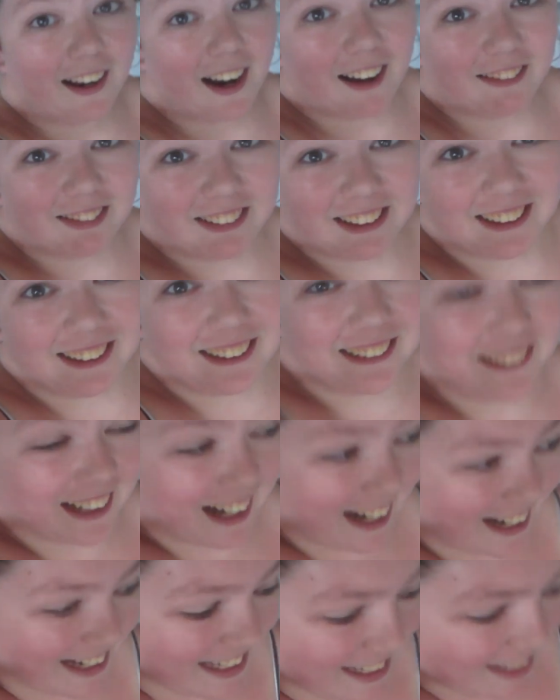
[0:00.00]
Good afternoon,
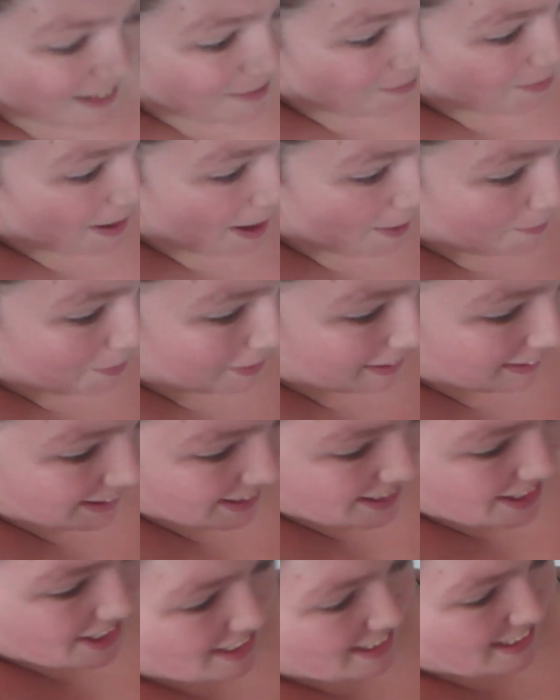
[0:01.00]
guys. My brother
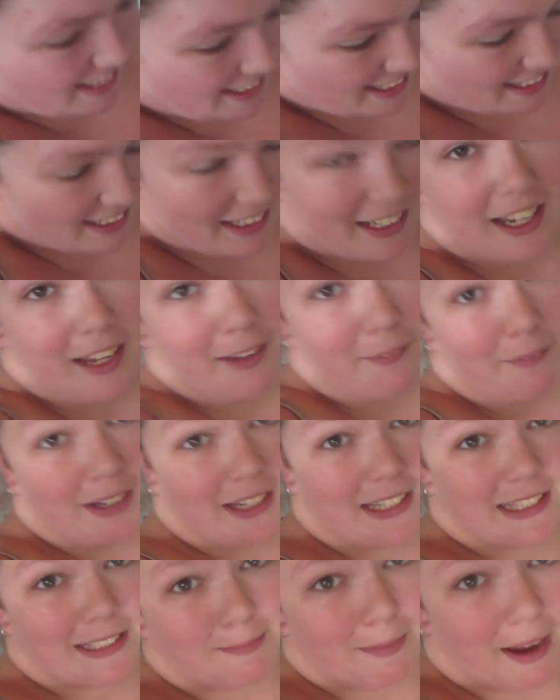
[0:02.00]
just, him and
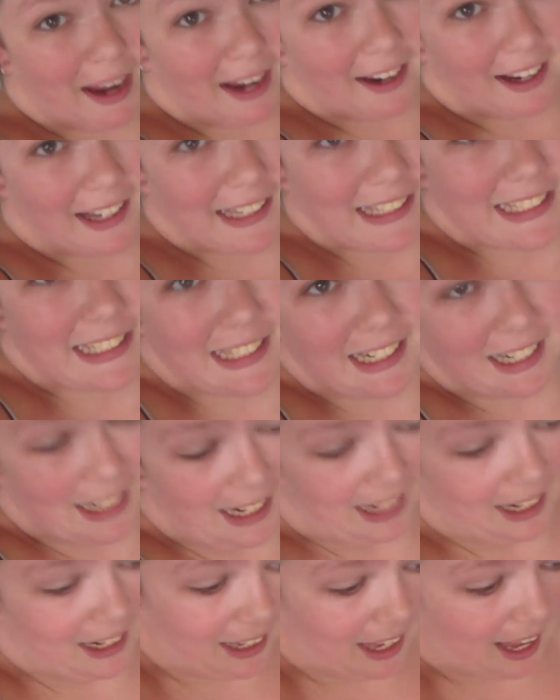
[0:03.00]
his mate are
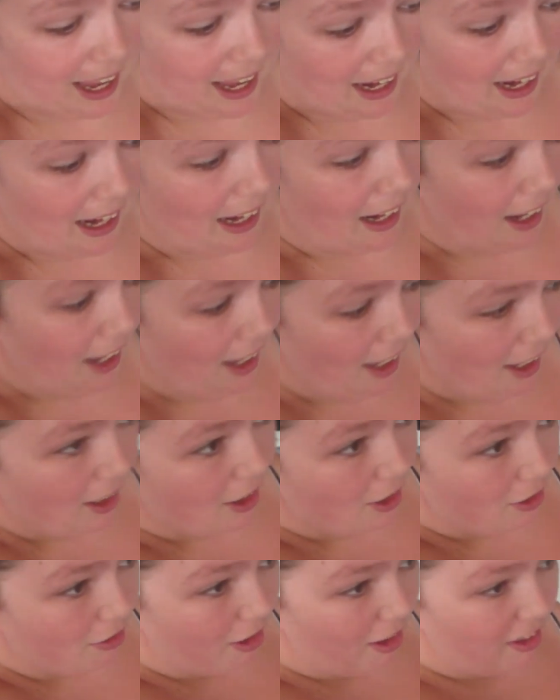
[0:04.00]
starting a
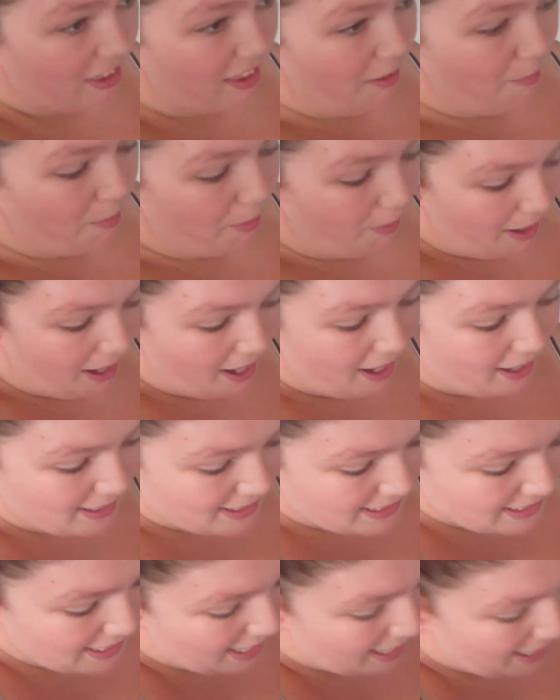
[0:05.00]
clothing
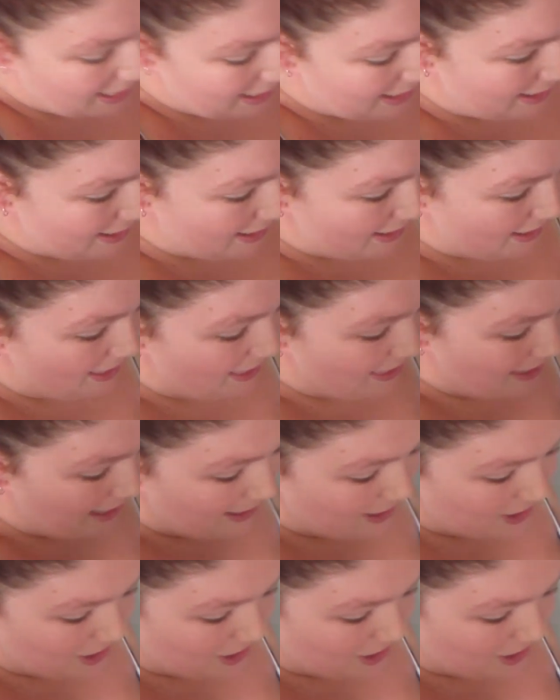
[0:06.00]
brand and they